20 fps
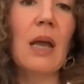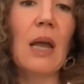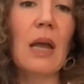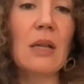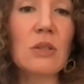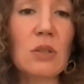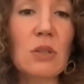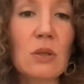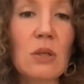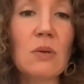
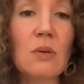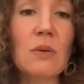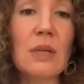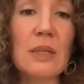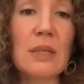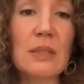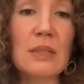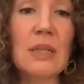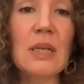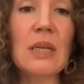And so you
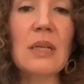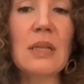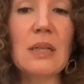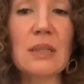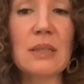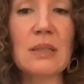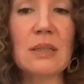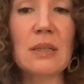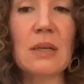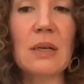can see
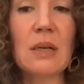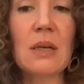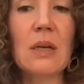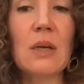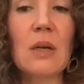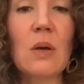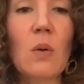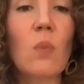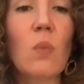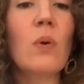this
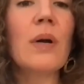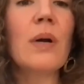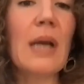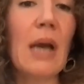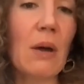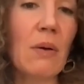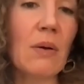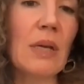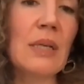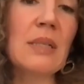work
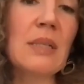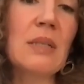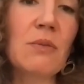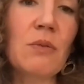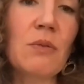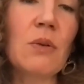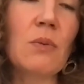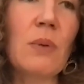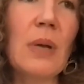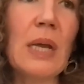out in
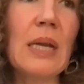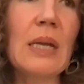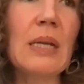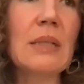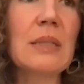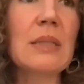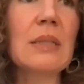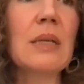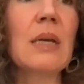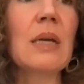different
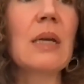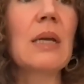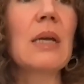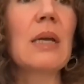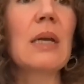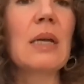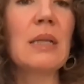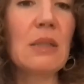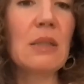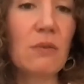ways,
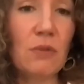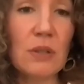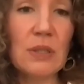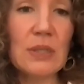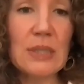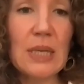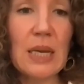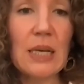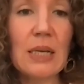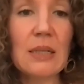in
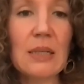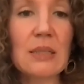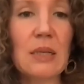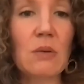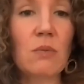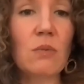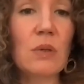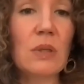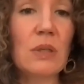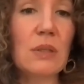different settings,
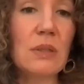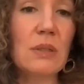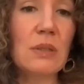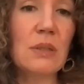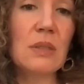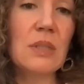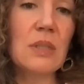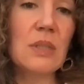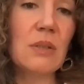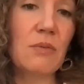and with
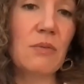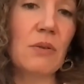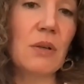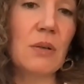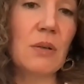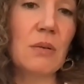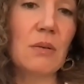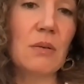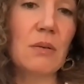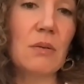
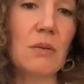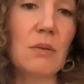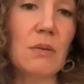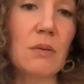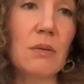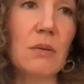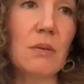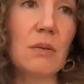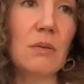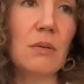different
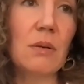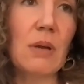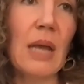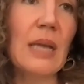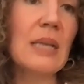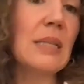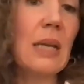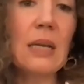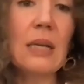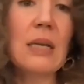
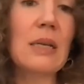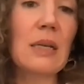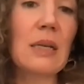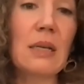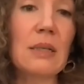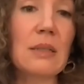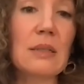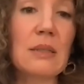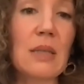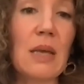
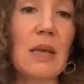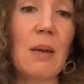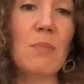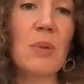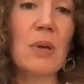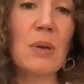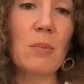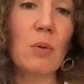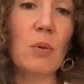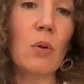identities that
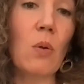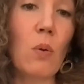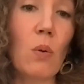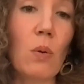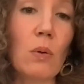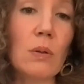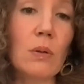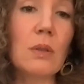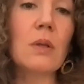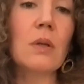people
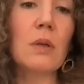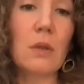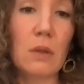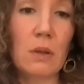hold.